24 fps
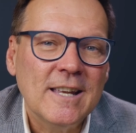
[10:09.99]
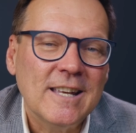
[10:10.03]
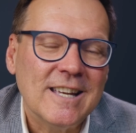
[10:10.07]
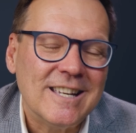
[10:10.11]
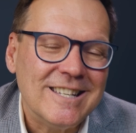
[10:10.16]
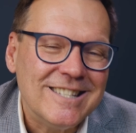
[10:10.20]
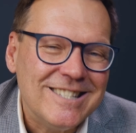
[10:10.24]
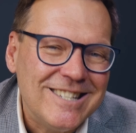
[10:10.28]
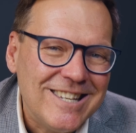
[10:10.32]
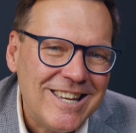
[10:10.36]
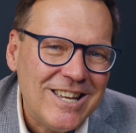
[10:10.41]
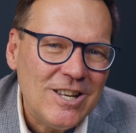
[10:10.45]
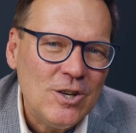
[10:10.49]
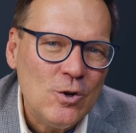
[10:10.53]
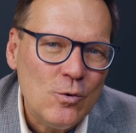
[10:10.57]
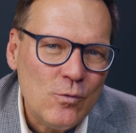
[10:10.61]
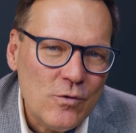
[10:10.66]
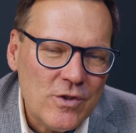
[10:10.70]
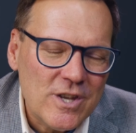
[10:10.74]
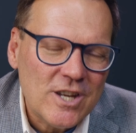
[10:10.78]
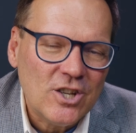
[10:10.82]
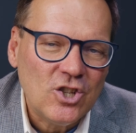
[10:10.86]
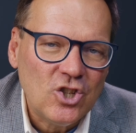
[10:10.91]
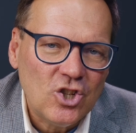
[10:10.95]
Continue
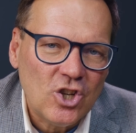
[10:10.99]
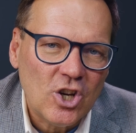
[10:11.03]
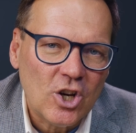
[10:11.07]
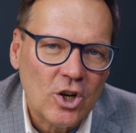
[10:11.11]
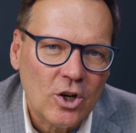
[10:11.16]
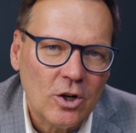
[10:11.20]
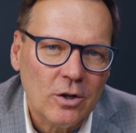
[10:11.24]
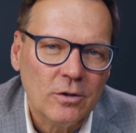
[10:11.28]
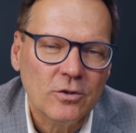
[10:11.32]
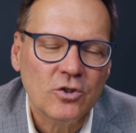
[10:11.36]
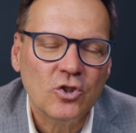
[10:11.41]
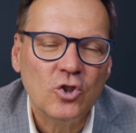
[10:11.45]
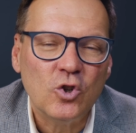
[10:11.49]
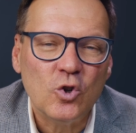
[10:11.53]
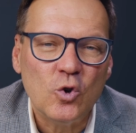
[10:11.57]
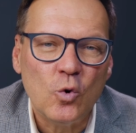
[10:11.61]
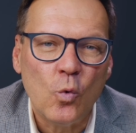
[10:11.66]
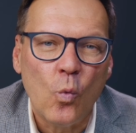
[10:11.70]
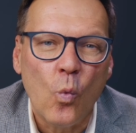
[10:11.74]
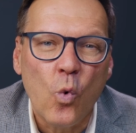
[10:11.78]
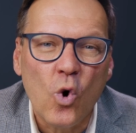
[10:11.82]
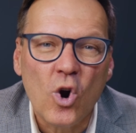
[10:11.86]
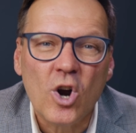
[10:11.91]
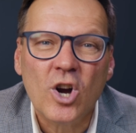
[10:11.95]
this year
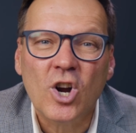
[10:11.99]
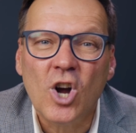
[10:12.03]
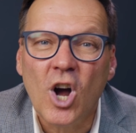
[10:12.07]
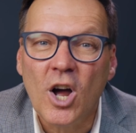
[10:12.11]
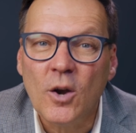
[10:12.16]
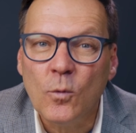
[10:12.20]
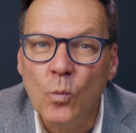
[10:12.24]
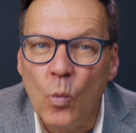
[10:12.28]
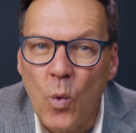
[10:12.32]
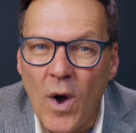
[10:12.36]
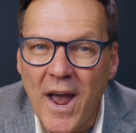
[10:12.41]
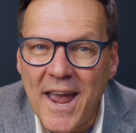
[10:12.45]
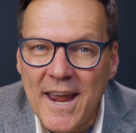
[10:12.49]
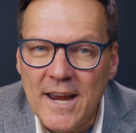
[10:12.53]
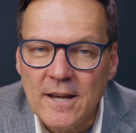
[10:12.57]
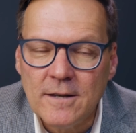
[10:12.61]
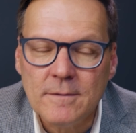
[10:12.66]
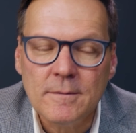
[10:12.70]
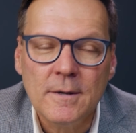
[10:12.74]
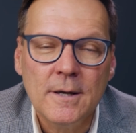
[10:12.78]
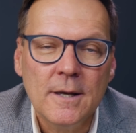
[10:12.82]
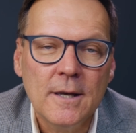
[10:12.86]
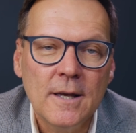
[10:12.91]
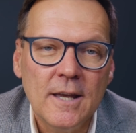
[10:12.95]
to work on
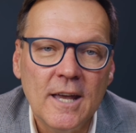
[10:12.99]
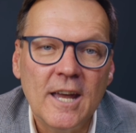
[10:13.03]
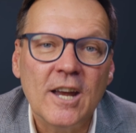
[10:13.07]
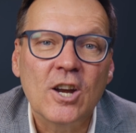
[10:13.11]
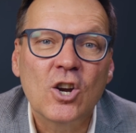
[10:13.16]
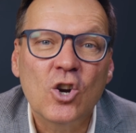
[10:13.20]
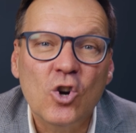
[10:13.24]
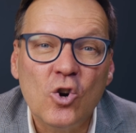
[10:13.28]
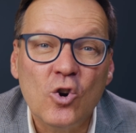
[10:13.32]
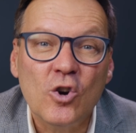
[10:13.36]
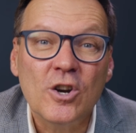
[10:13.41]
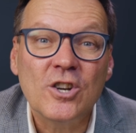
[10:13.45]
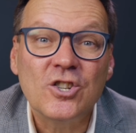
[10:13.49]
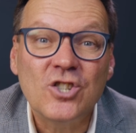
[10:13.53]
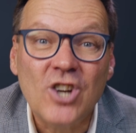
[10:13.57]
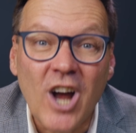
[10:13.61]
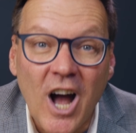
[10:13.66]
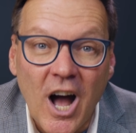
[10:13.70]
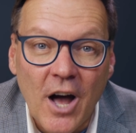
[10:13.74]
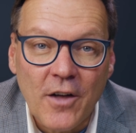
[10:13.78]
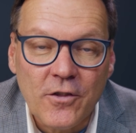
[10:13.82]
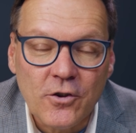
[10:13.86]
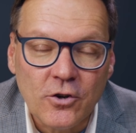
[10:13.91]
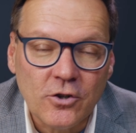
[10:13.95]
weight, encourage
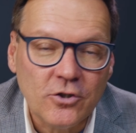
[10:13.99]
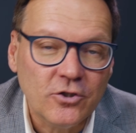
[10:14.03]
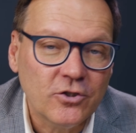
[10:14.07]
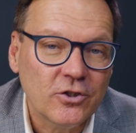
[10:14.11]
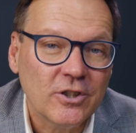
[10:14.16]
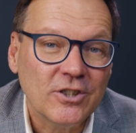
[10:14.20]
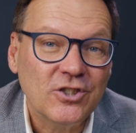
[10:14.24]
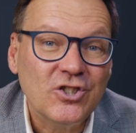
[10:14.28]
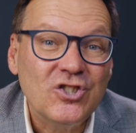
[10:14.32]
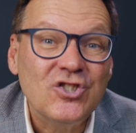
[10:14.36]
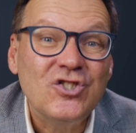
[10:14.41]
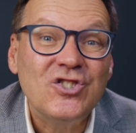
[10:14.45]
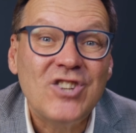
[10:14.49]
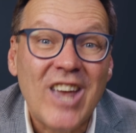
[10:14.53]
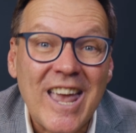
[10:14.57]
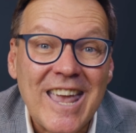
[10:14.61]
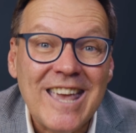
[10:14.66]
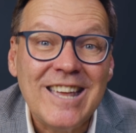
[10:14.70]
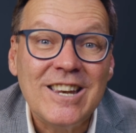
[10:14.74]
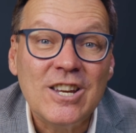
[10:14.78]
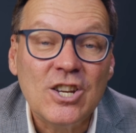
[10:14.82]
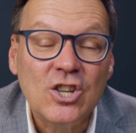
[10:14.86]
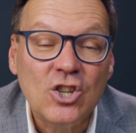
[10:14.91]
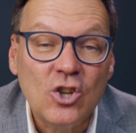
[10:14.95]
others,
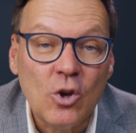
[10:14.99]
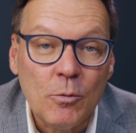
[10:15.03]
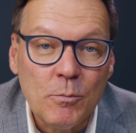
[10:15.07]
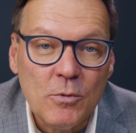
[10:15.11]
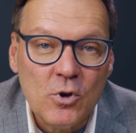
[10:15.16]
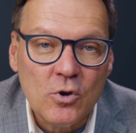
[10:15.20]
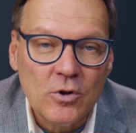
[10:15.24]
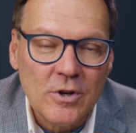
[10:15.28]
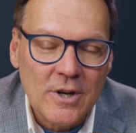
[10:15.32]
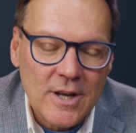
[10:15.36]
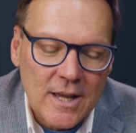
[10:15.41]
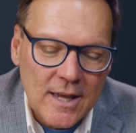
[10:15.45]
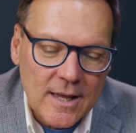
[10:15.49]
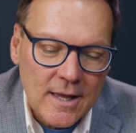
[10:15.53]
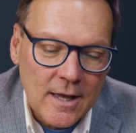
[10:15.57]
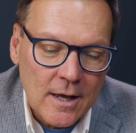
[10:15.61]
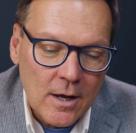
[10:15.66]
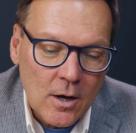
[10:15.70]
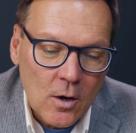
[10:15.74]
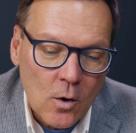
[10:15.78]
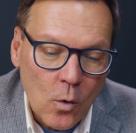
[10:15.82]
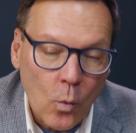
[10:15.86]
stay in a community.